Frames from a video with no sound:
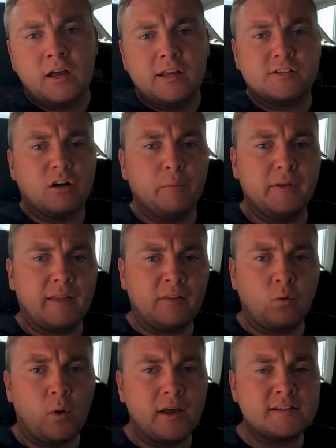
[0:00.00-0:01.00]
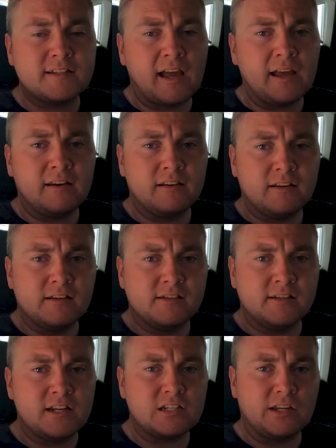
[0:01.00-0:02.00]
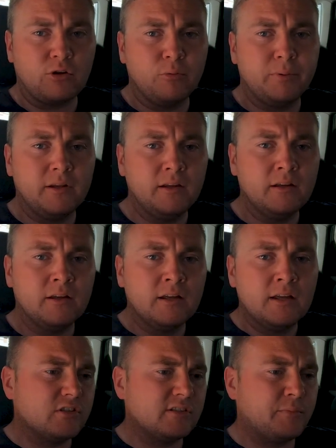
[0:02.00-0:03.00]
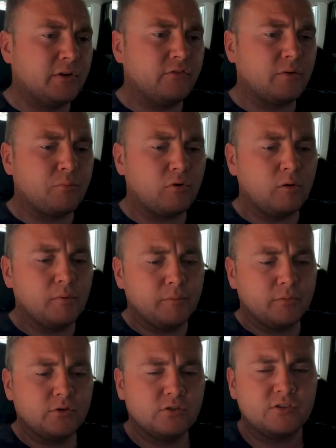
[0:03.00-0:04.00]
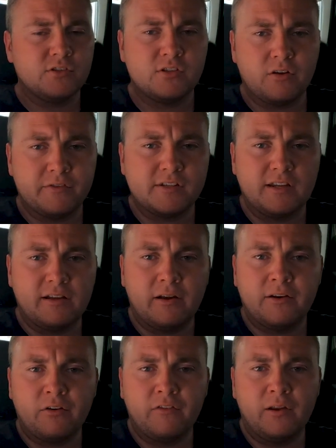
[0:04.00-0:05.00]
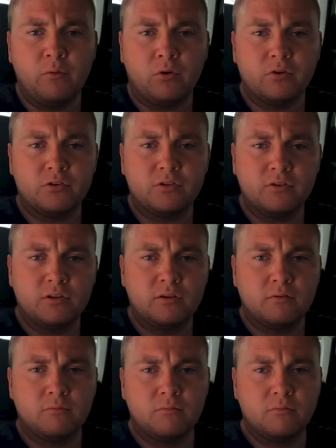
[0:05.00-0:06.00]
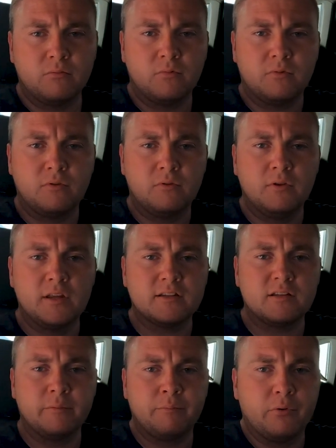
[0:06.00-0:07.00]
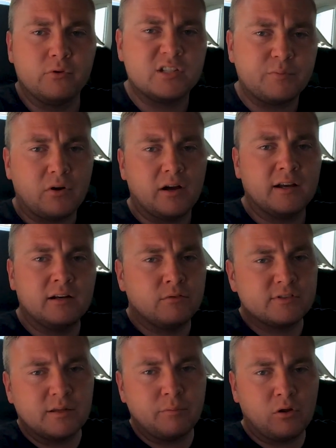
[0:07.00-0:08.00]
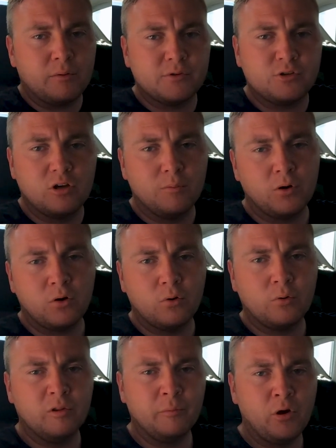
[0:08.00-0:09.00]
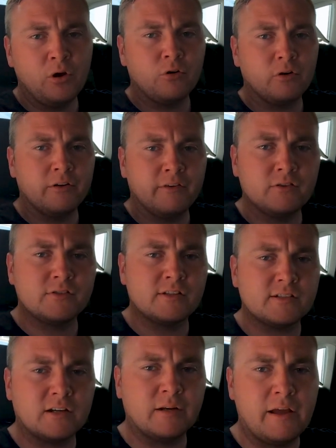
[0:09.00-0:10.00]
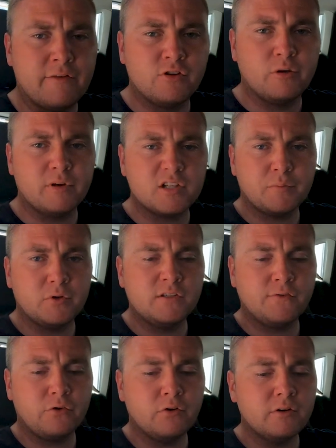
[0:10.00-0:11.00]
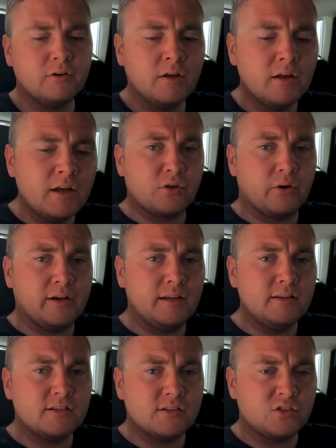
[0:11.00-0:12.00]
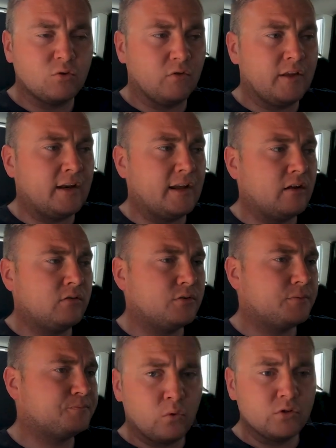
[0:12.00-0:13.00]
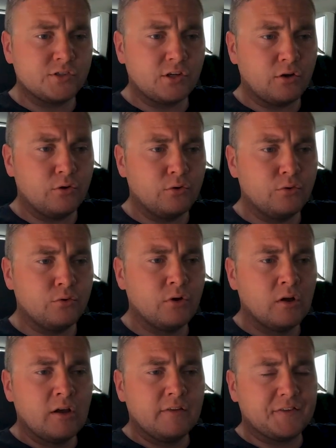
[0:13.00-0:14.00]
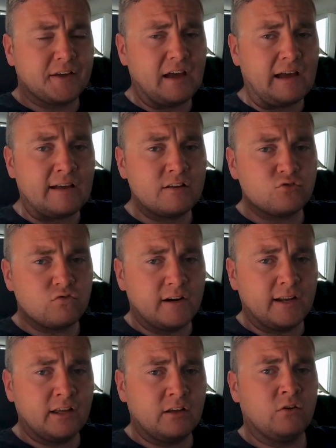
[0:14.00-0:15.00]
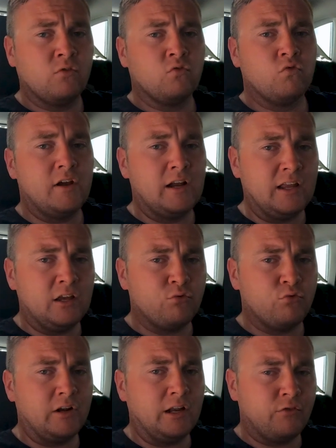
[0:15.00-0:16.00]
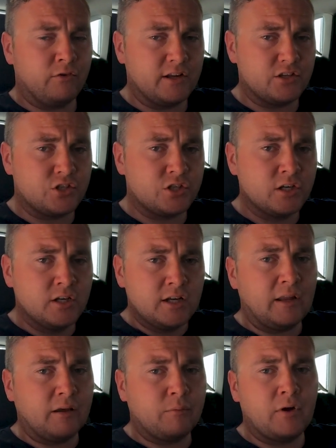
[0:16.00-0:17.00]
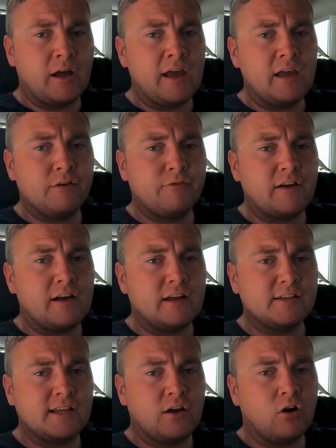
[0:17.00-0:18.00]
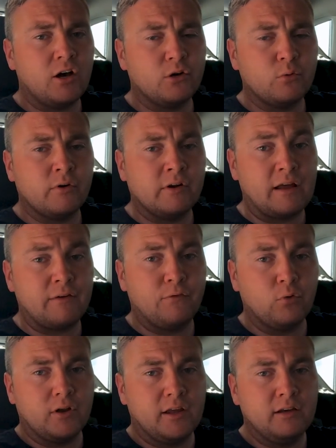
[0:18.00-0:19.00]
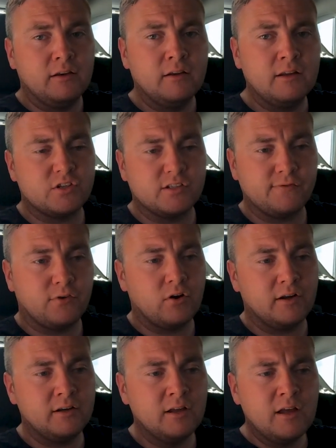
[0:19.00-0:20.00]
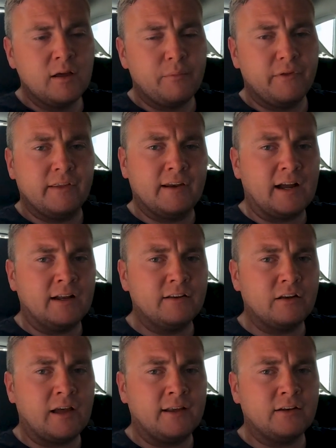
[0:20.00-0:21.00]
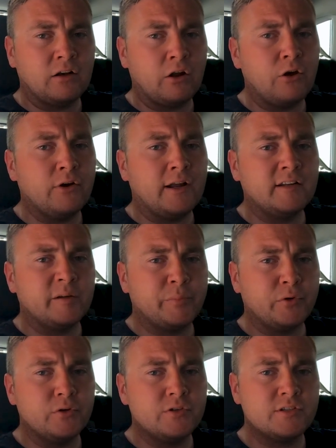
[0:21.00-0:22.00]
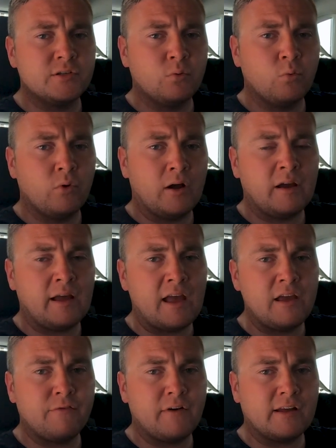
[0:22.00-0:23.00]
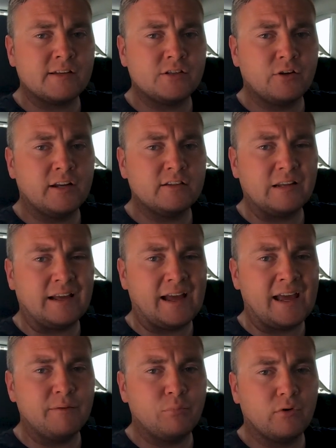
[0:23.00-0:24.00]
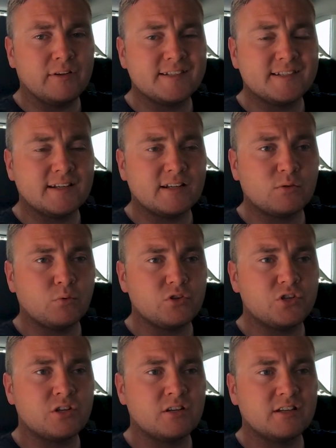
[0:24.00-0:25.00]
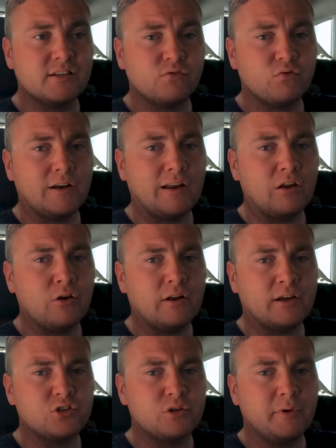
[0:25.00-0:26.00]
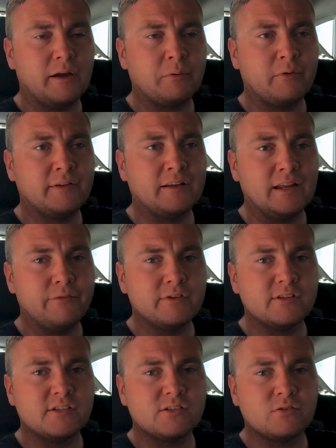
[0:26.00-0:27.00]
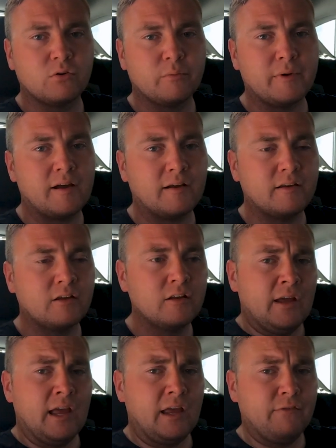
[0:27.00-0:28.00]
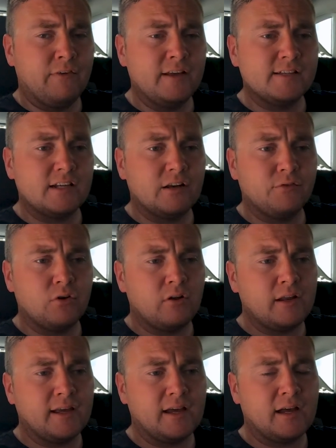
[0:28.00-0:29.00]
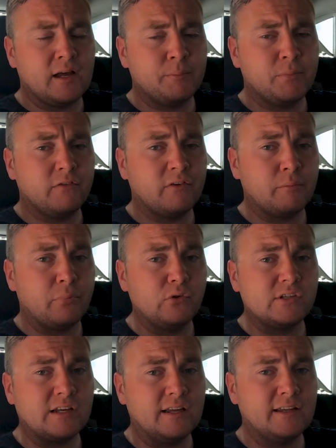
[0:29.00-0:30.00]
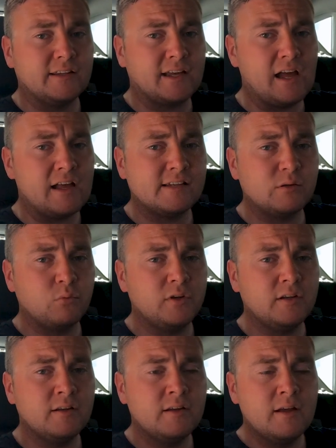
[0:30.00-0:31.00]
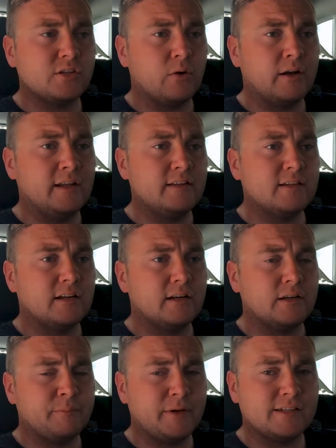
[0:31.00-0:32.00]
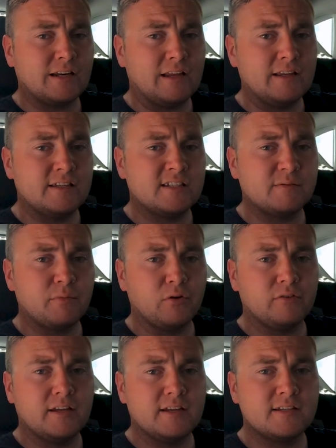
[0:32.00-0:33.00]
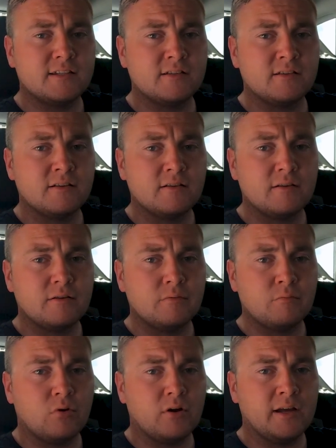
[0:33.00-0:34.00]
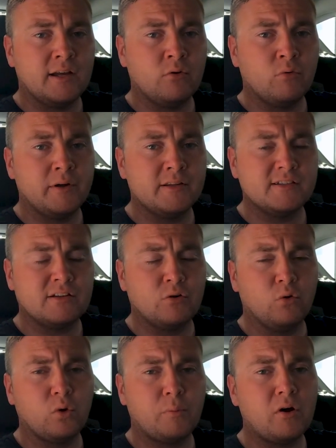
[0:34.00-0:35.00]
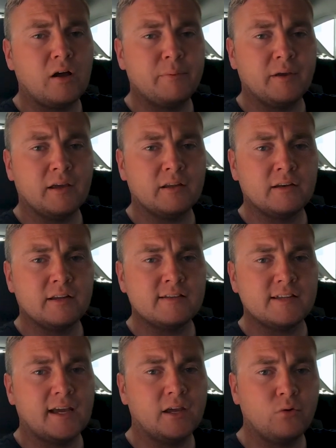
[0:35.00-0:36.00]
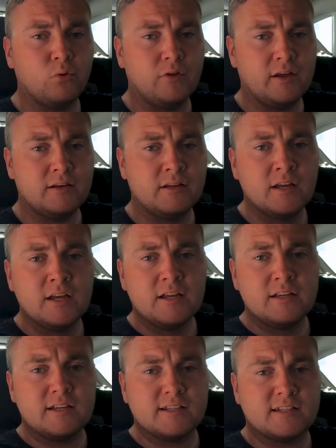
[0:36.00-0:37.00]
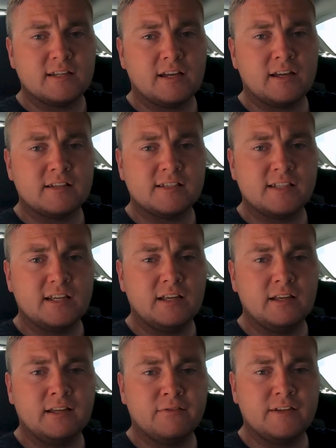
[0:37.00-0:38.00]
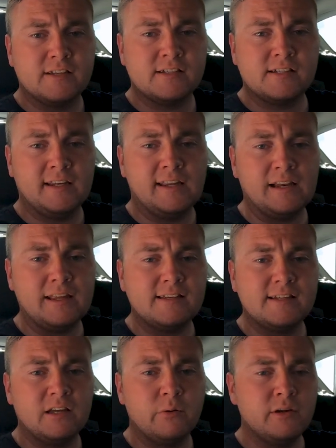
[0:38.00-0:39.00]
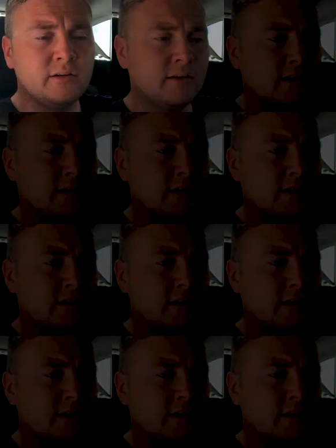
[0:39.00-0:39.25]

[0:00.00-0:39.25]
wastegate isn't actually opening, which is a bit of a problem, because obviously I don't really want that to boost spike and obviously block the turbo or the motor or anything, because it's going to have too much boost through it. So I need to sort that out. Also, the car is running really rich. Like my AFRs at idle are like 14, which is fine, but then under load, under boost, my AFRs go down to like 8.6, which is really low. Like it should be up around the 11s sort of mark. He thinks that I've got like a bit of a boost leak in the car somewhere, so I need to basically smoke test all my intercooler piping and intake and all that, just to see if there's any leaks anywhere.